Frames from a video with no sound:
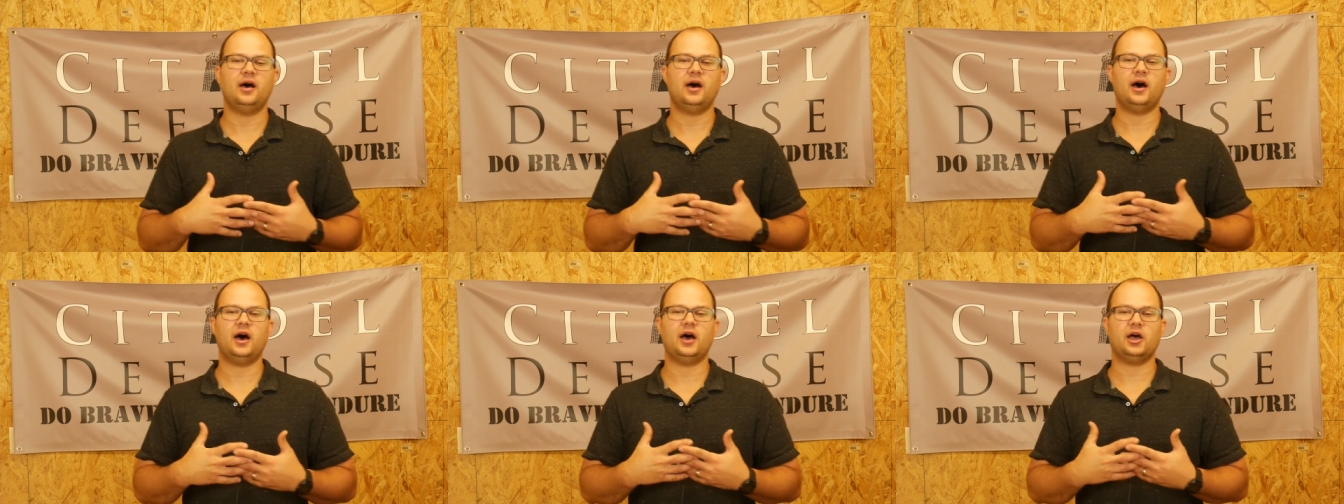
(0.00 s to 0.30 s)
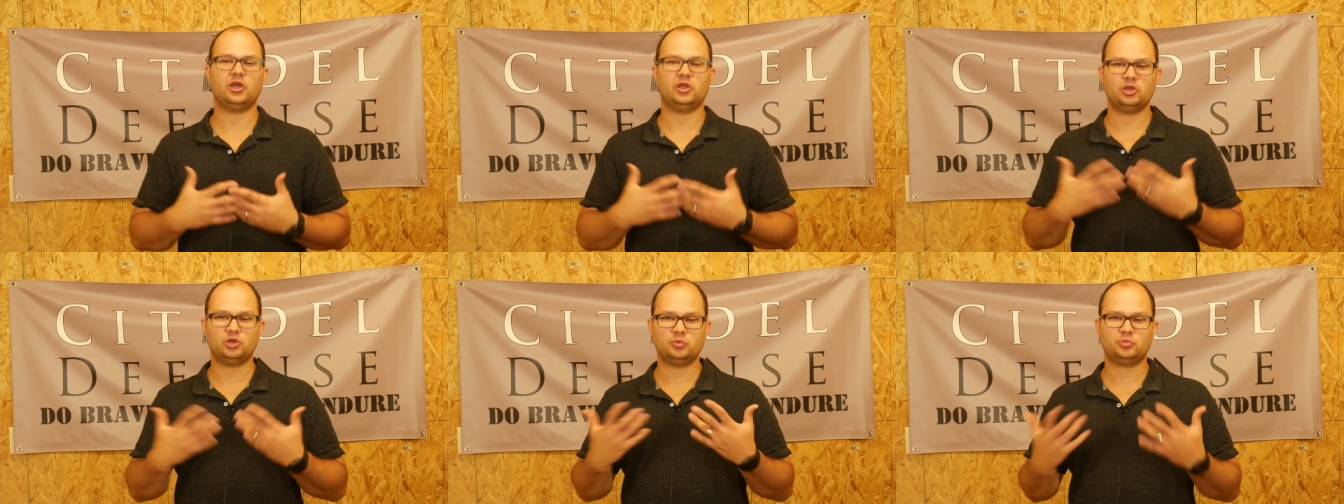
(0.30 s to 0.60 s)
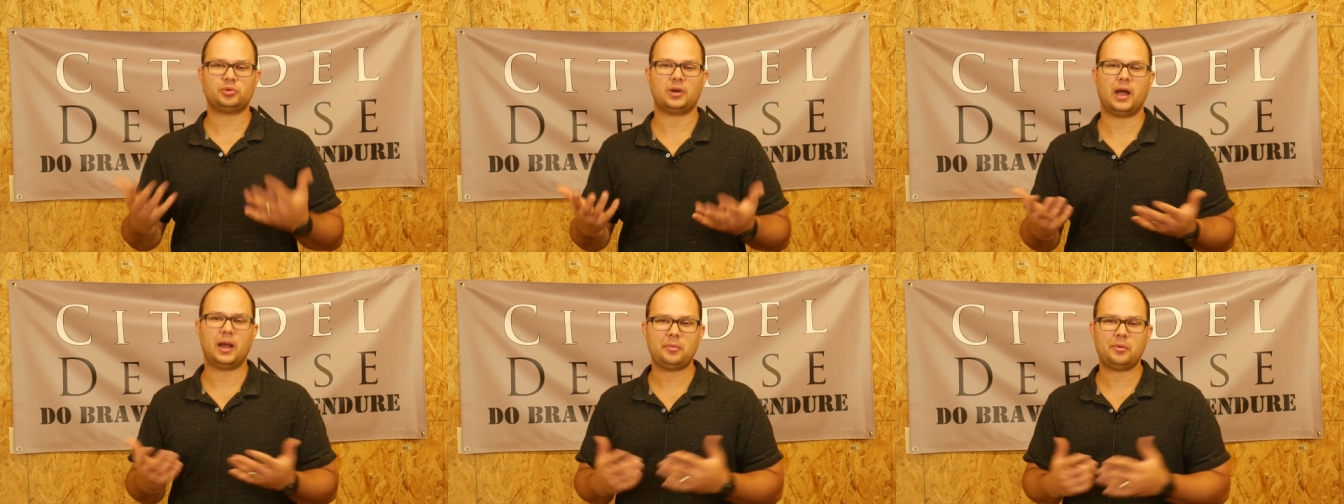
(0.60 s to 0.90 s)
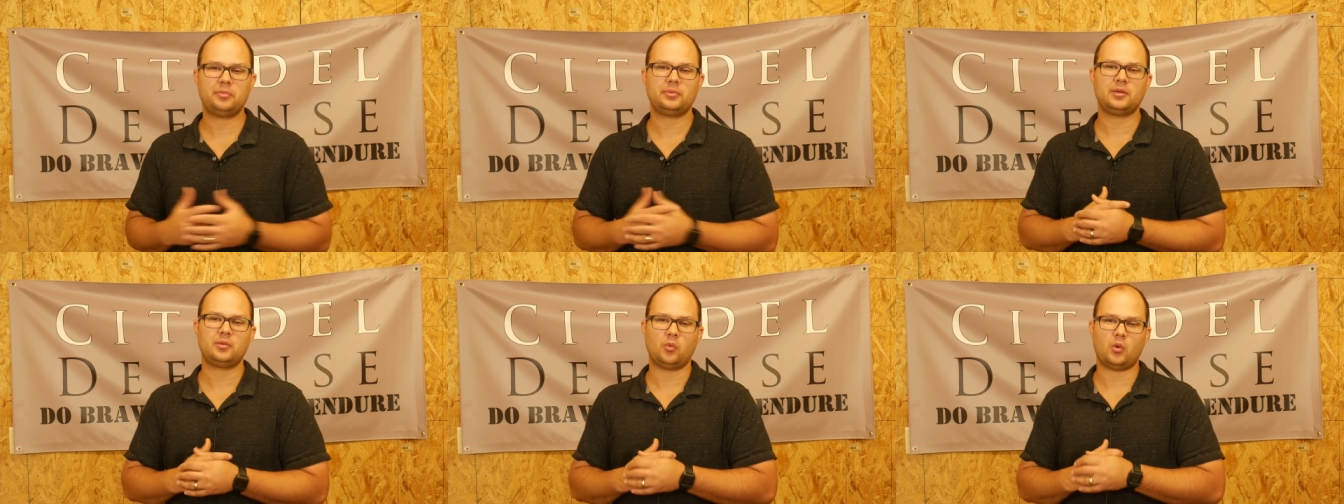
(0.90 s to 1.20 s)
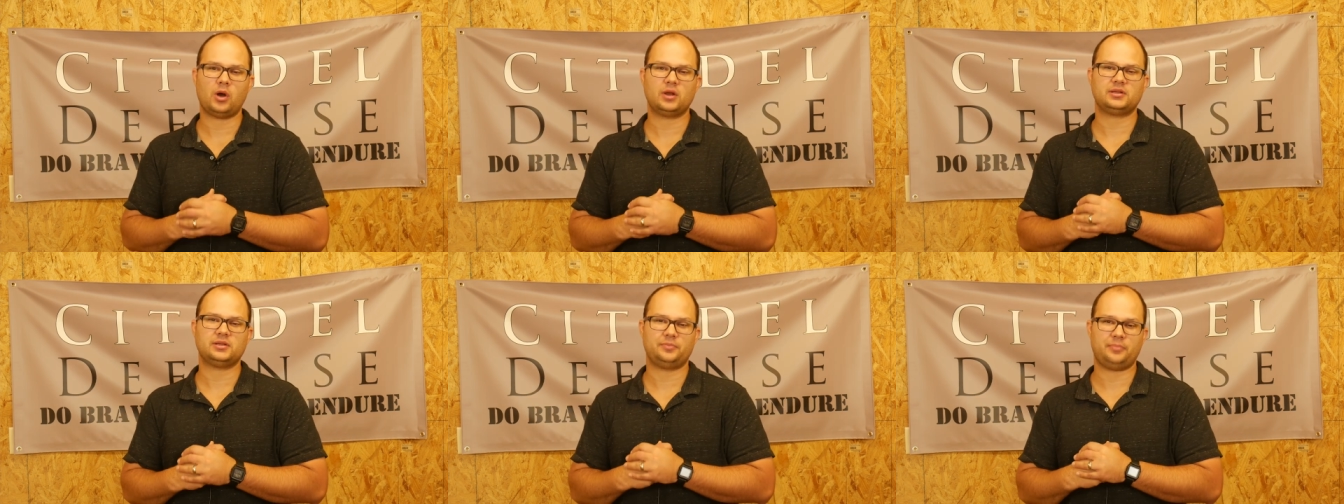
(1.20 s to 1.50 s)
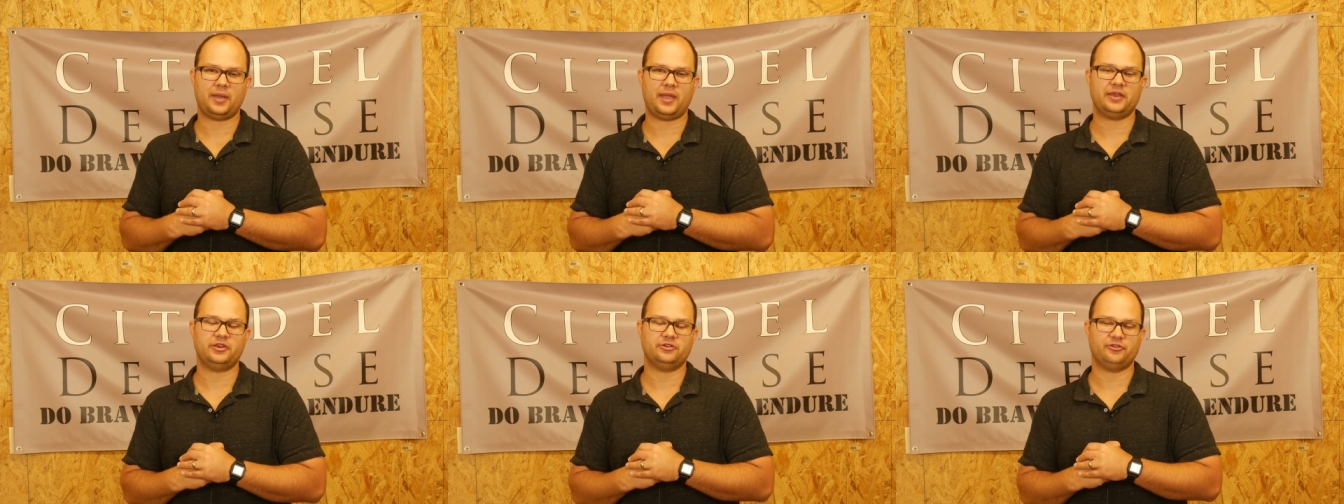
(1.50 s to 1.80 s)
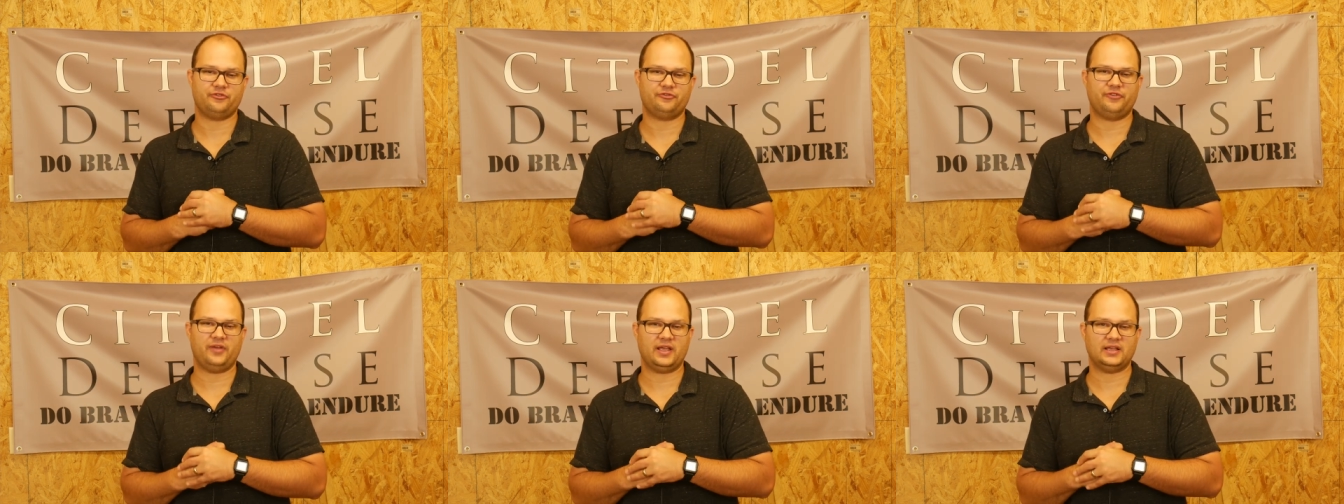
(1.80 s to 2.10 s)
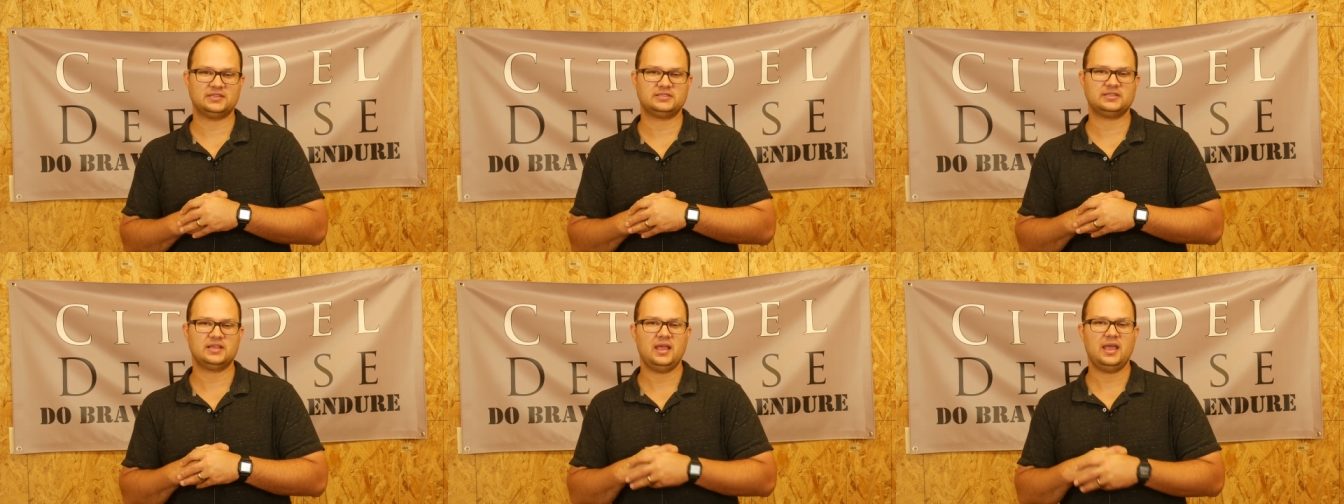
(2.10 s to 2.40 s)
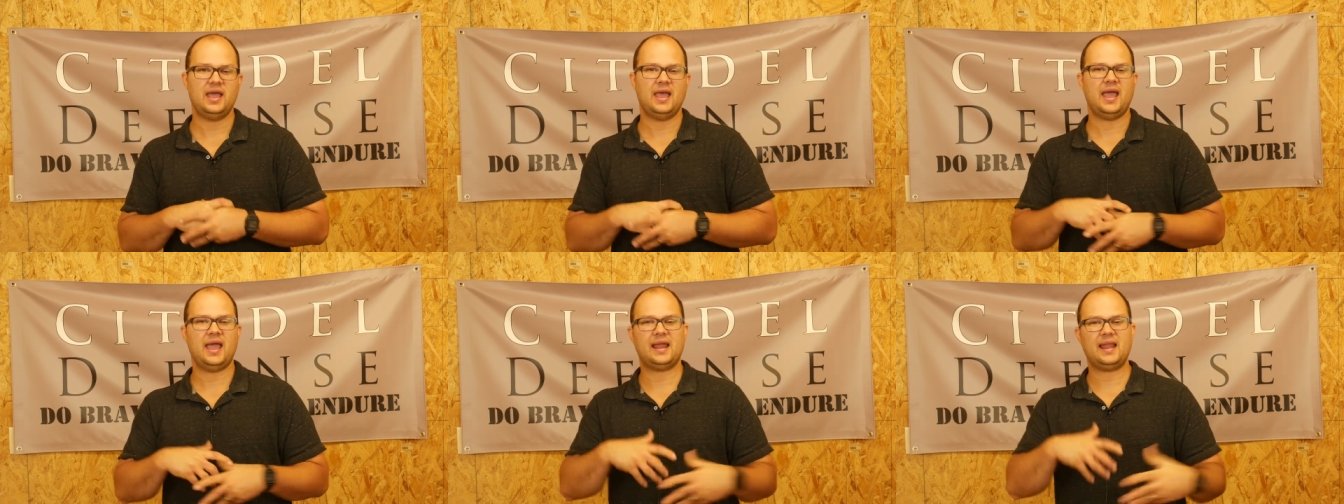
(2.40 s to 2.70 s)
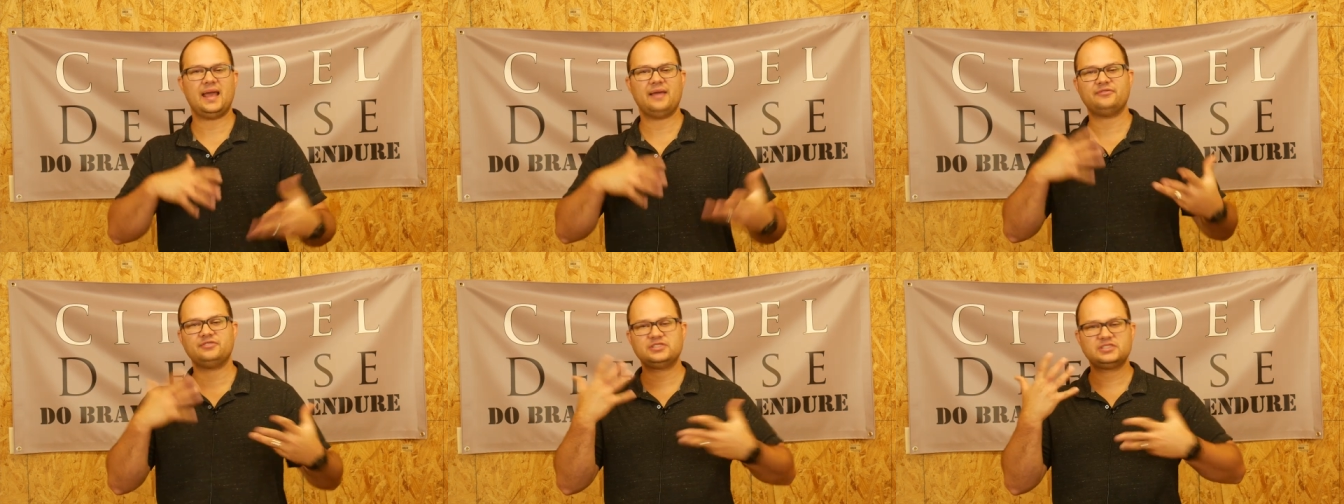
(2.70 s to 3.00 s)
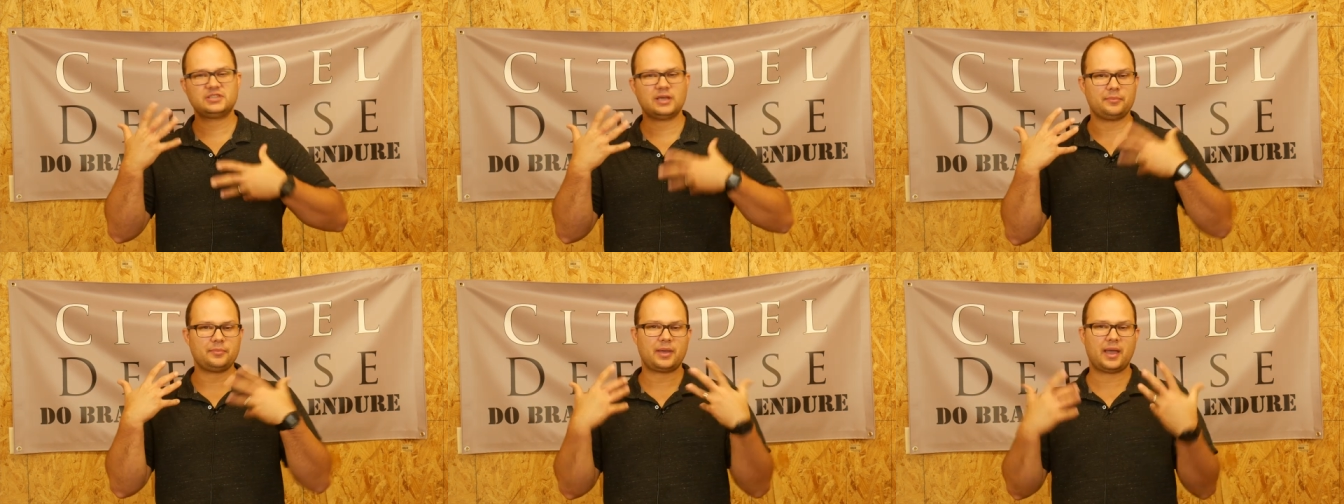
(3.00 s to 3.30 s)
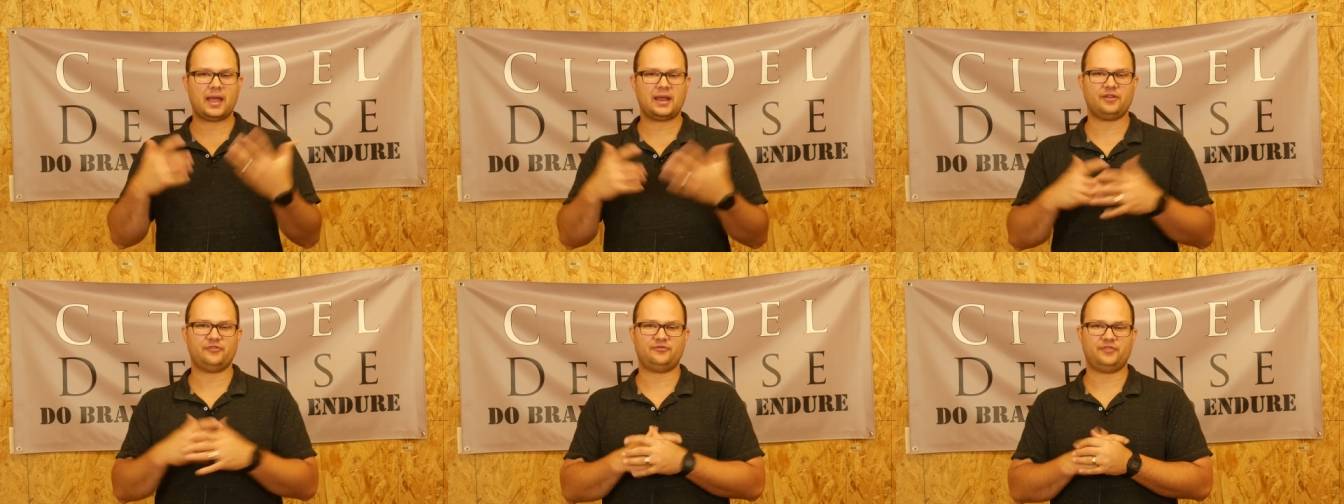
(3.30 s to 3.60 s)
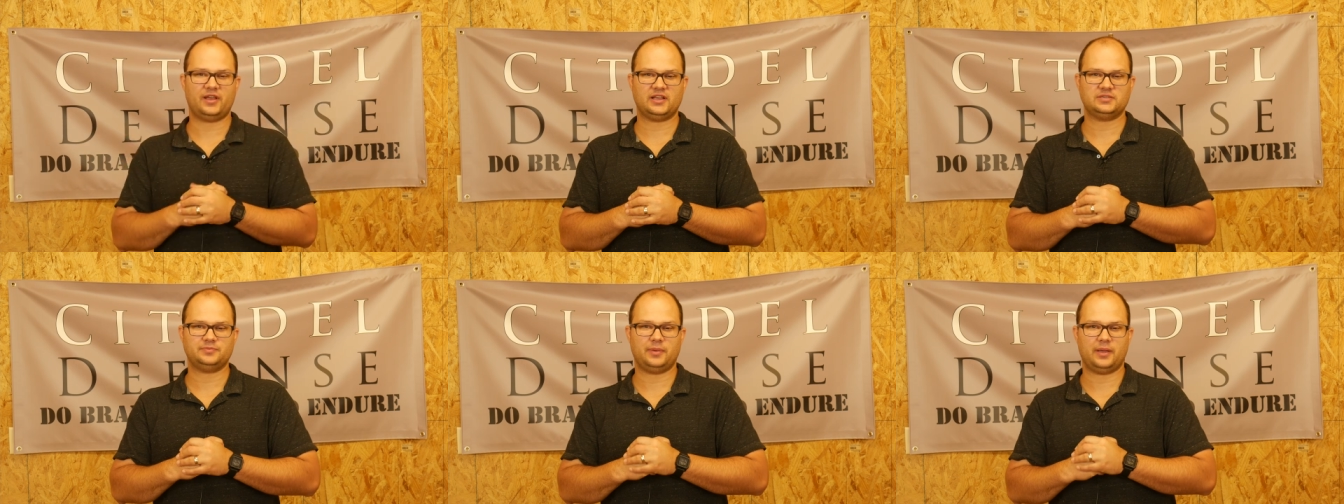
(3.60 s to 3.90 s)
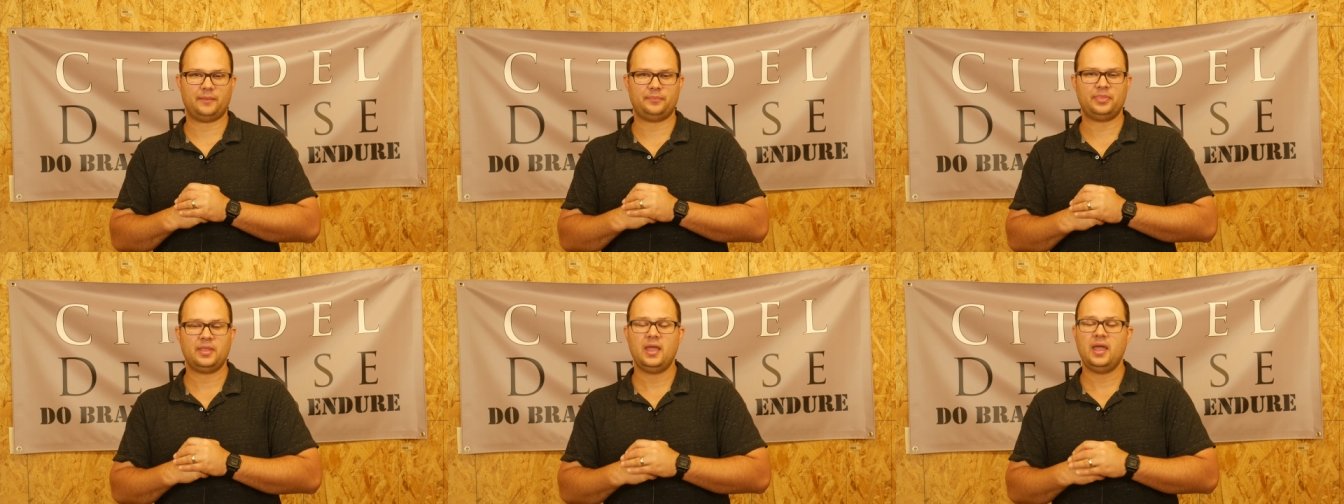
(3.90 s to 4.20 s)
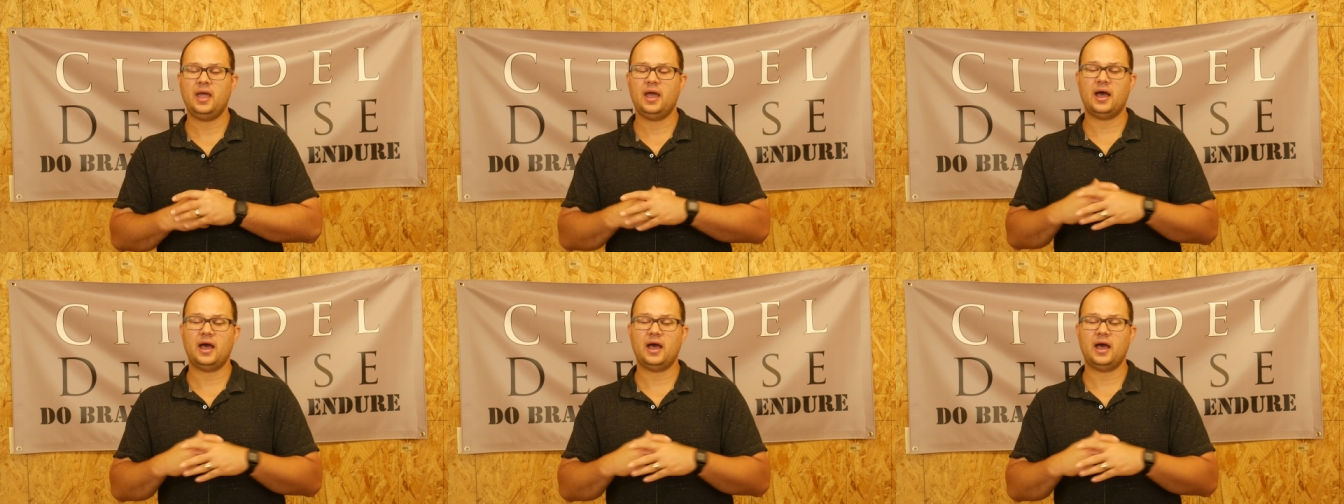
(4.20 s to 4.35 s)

uh, you probably want to paint your face and have some kind of face paint.